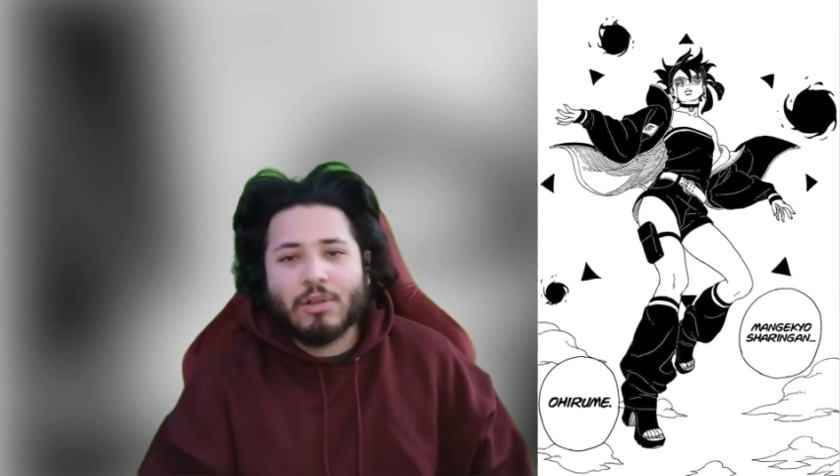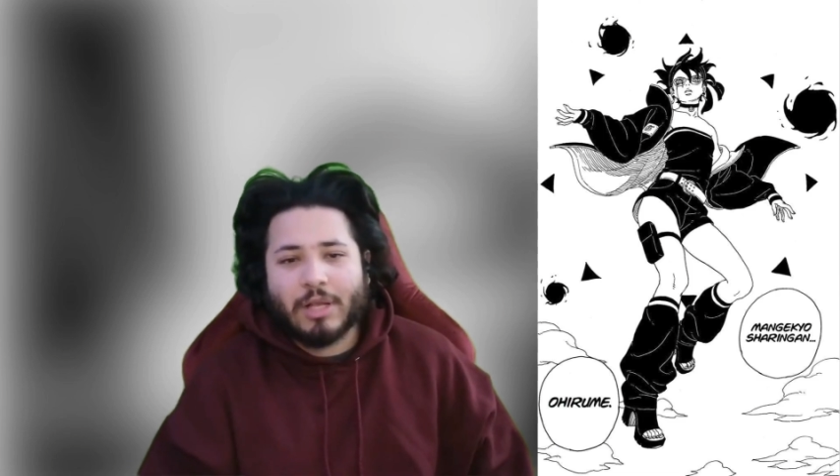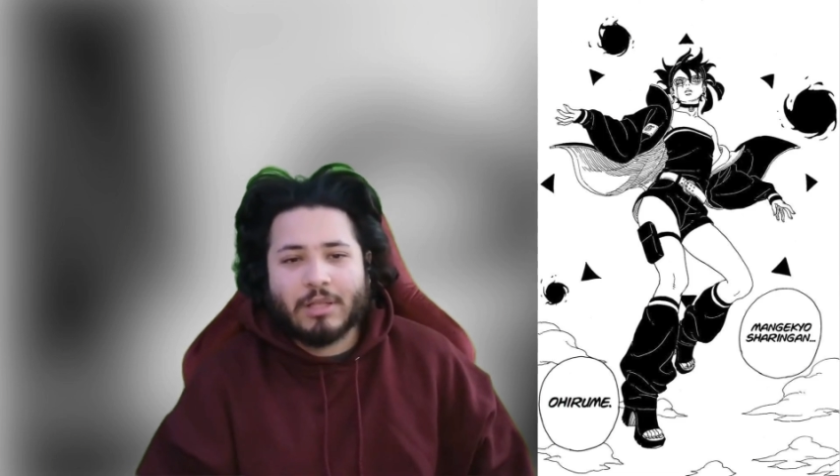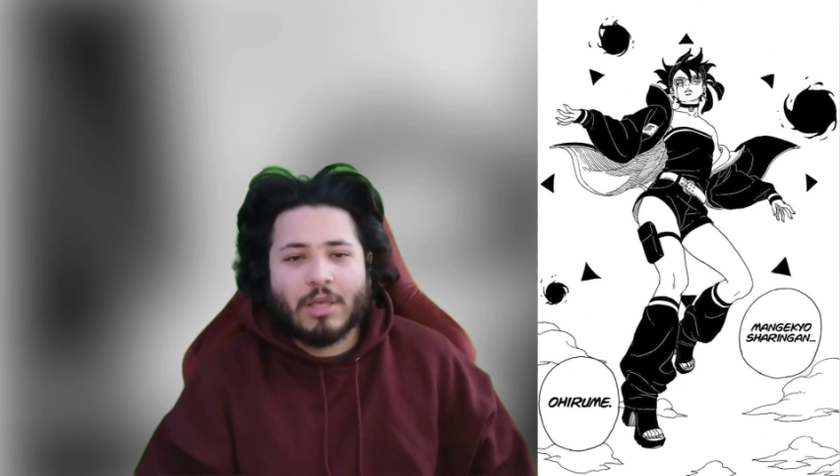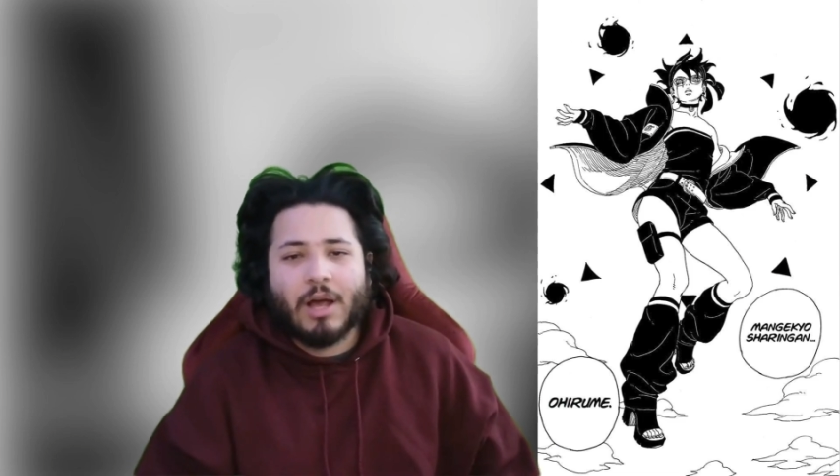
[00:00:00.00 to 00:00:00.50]

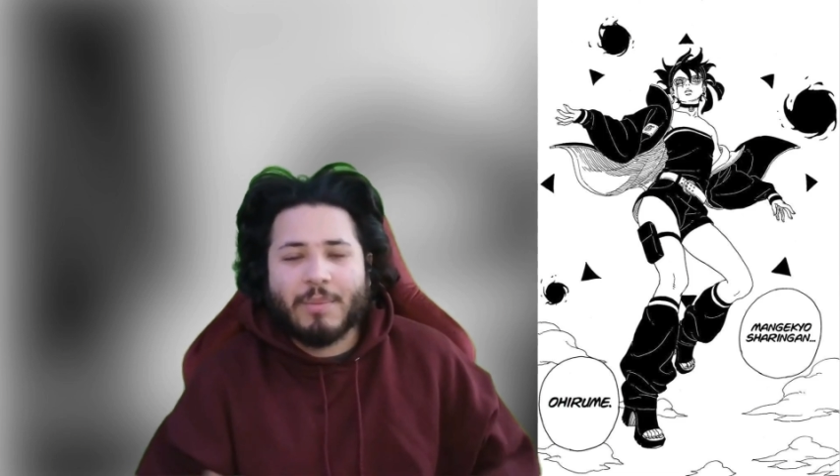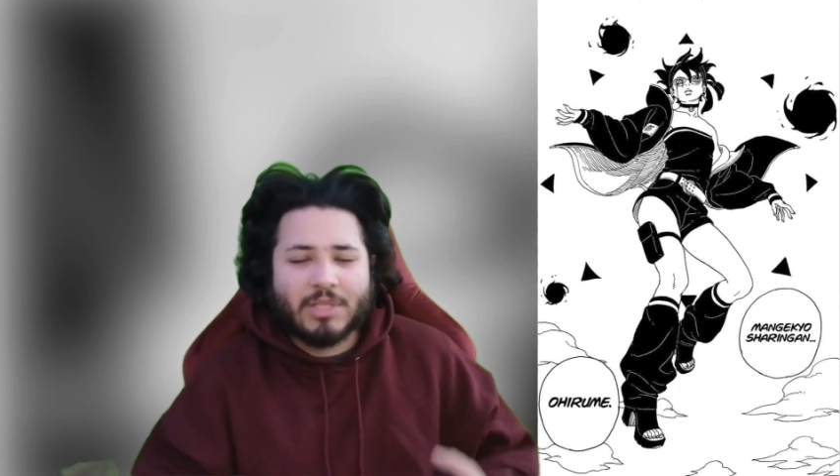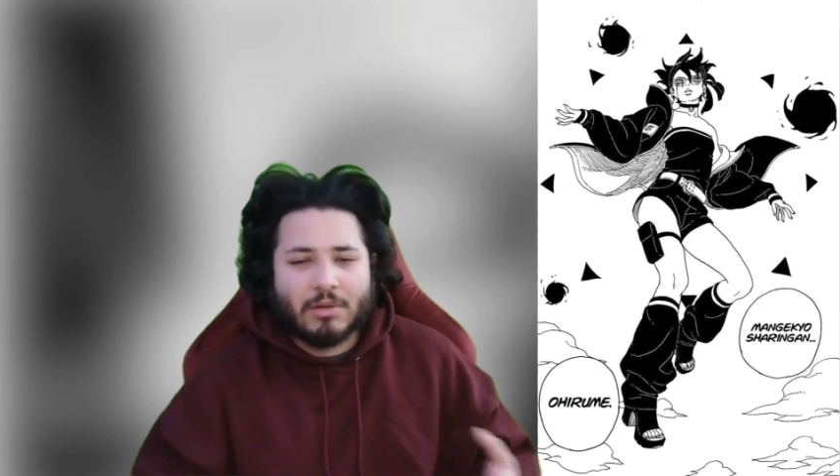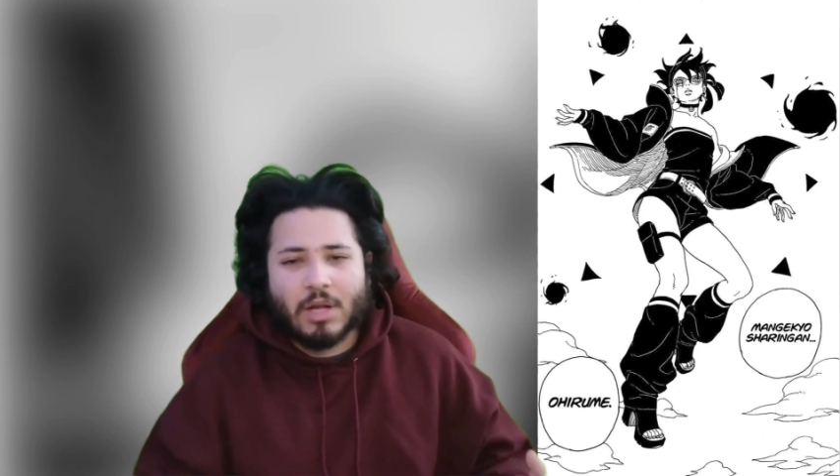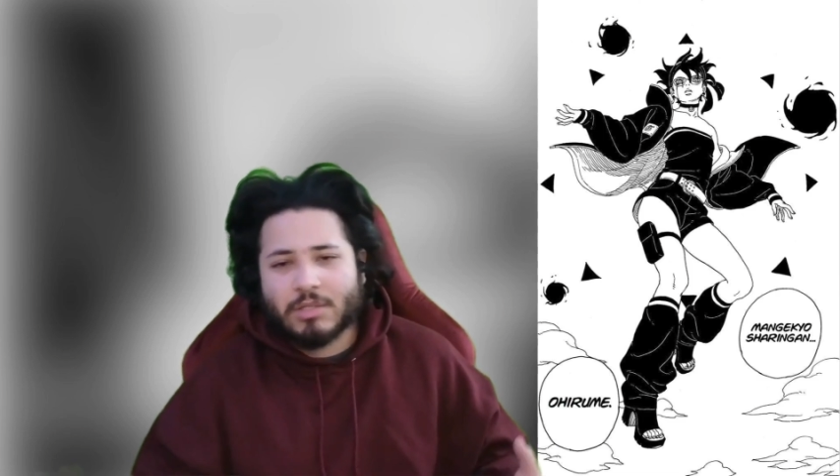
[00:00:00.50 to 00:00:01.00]
like the
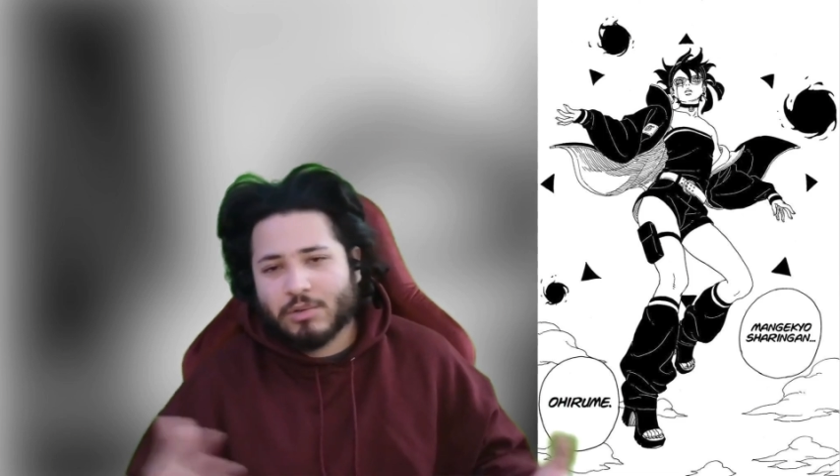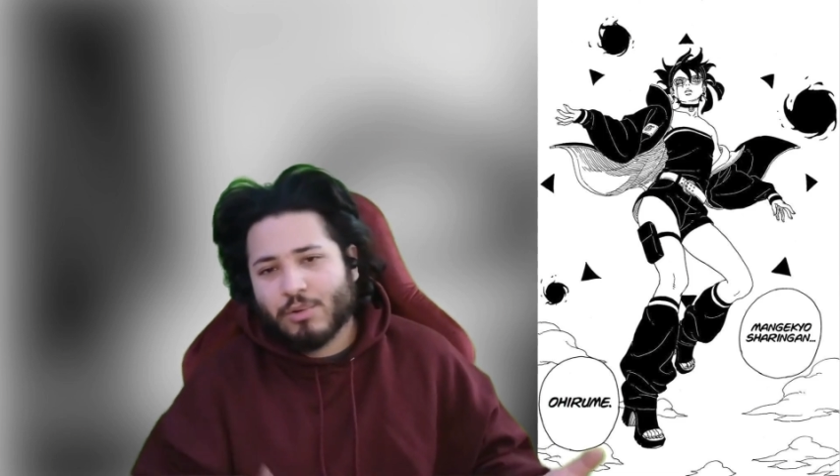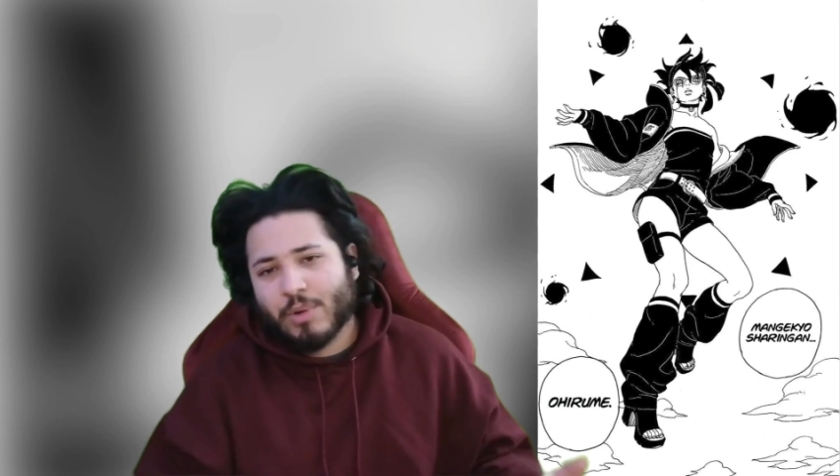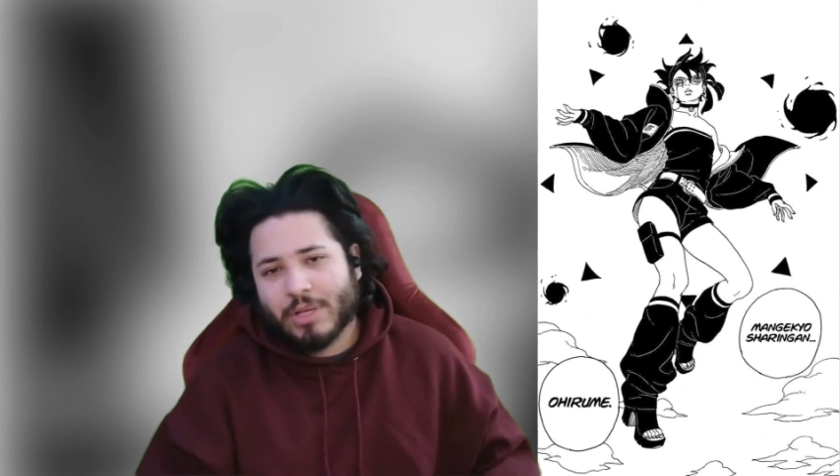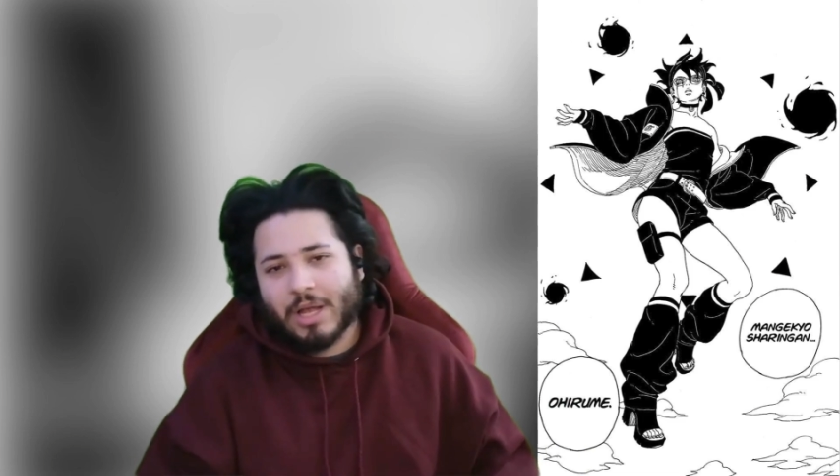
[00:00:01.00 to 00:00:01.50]
Amaterasu
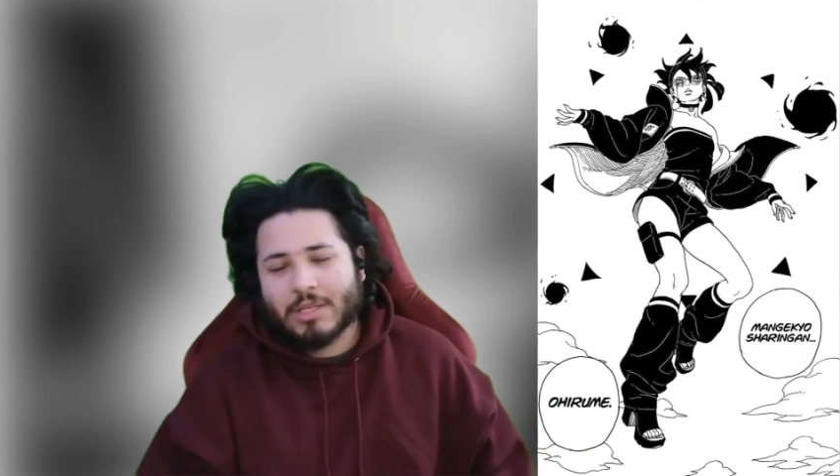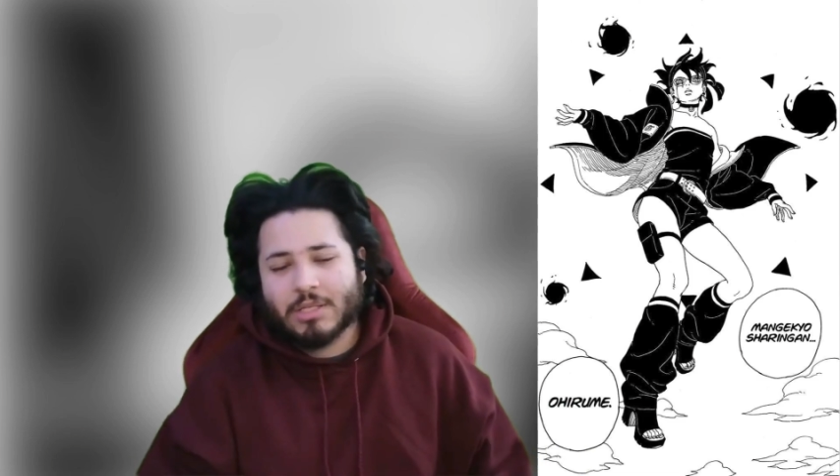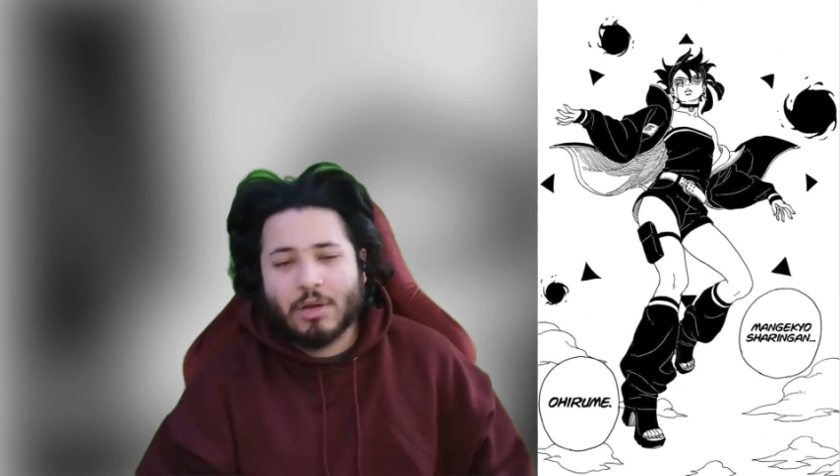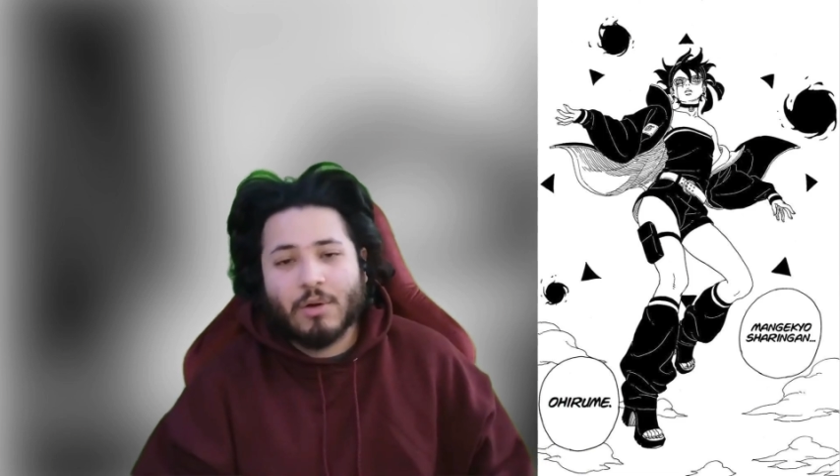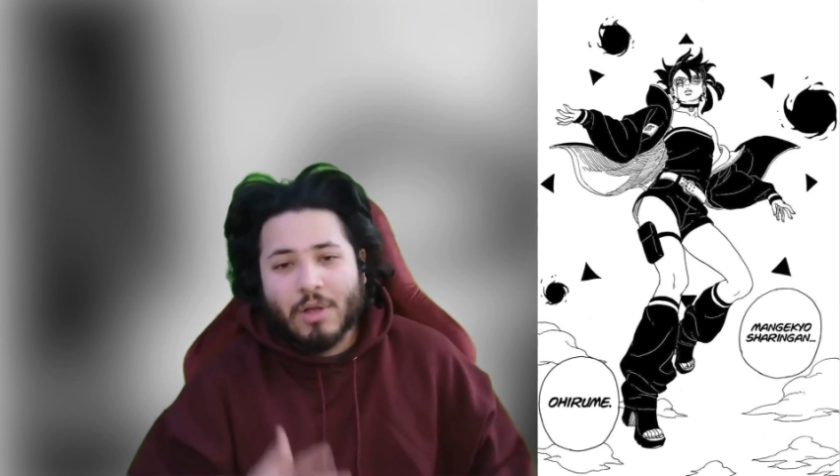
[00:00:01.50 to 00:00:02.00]
and whatnot.
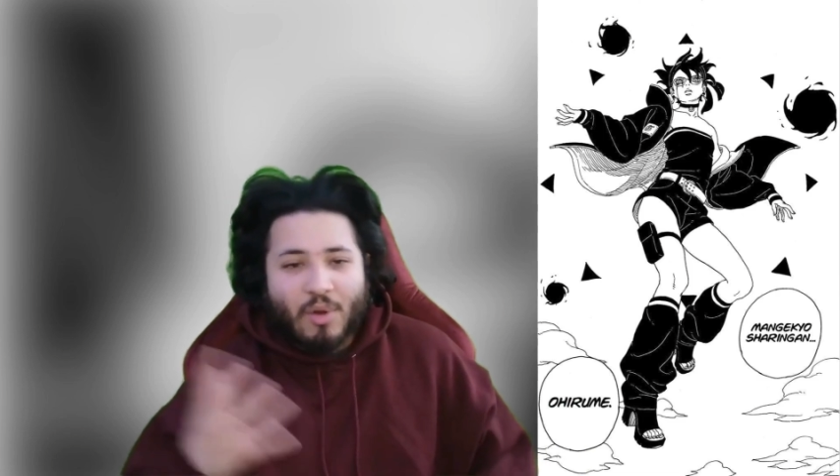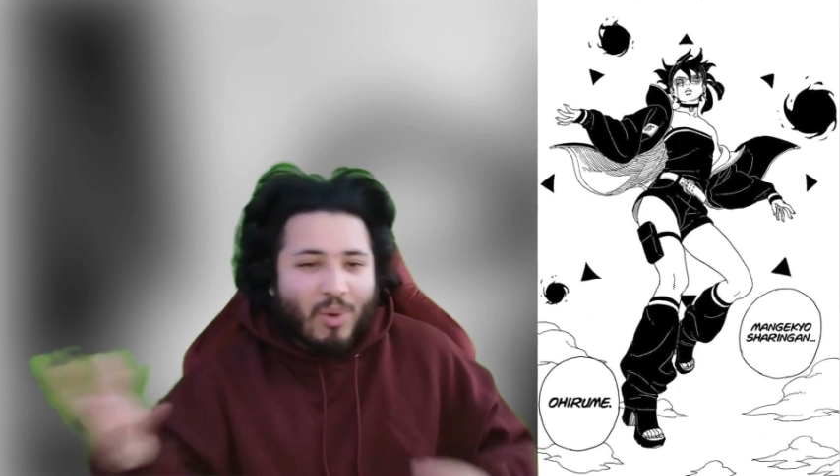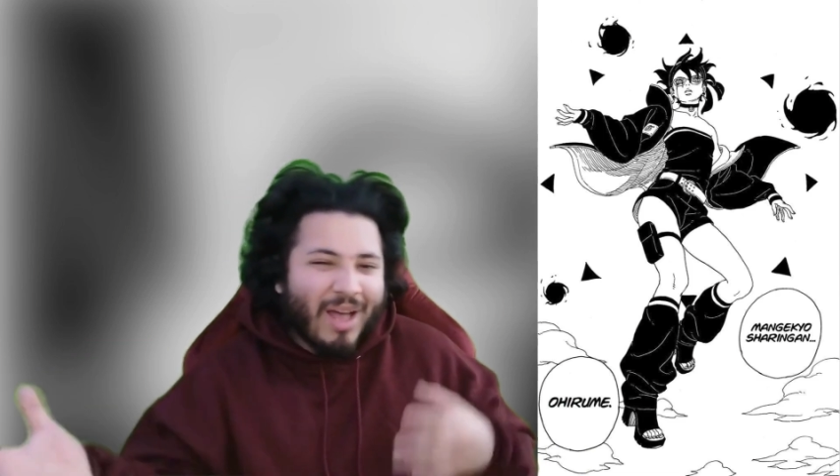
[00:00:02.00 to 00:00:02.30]
So we'll